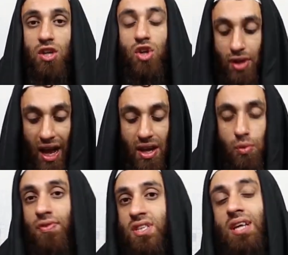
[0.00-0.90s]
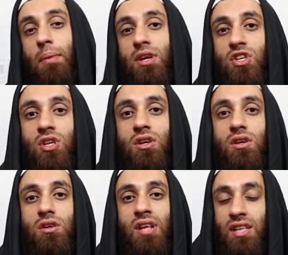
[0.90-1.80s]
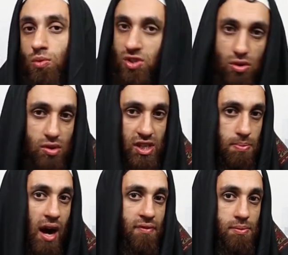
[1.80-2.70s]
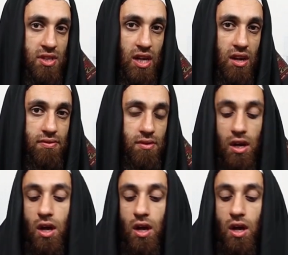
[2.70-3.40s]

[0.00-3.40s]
So now that we've established that there was no ijma'ah from the Salaf,